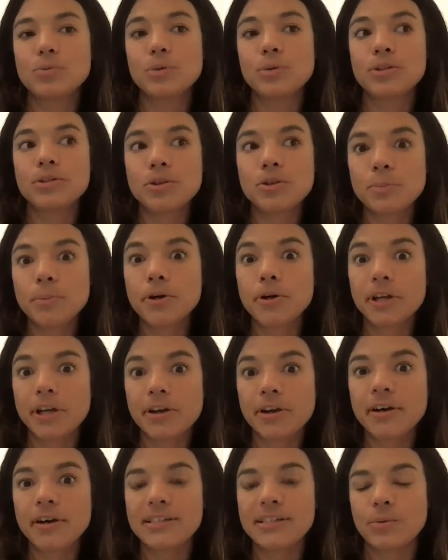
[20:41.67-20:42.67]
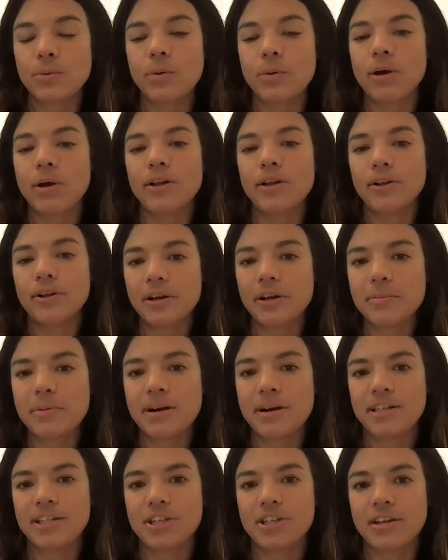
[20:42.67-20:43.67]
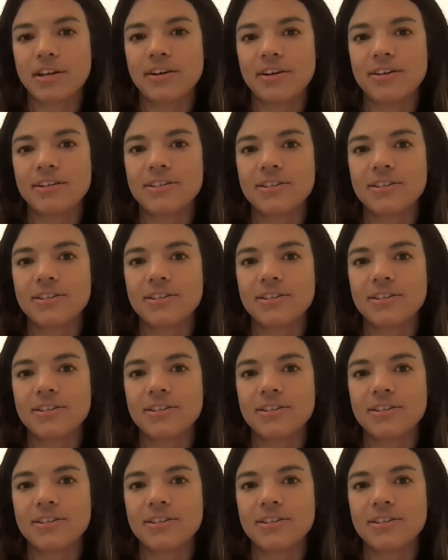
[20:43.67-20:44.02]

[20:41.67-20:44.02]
we're super curious and we want to learn about each other.